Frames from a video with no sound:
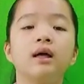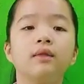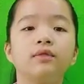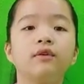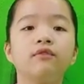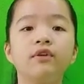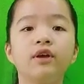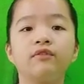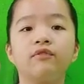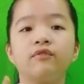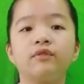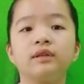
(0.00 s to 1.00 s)
The
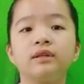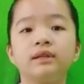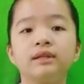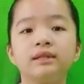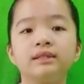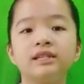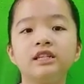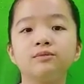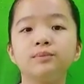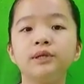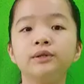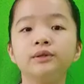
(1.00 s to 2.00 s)
fifth,
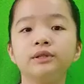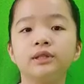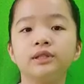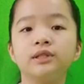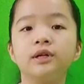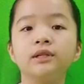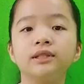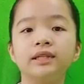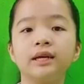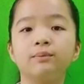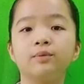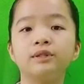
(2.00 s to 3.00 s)
dispose the
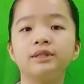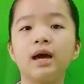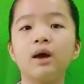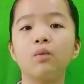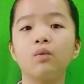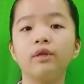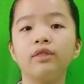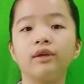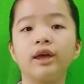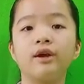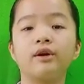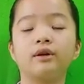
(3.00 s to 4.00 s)
toxic product with
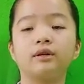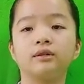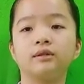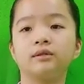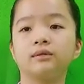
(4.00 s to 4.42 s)
care.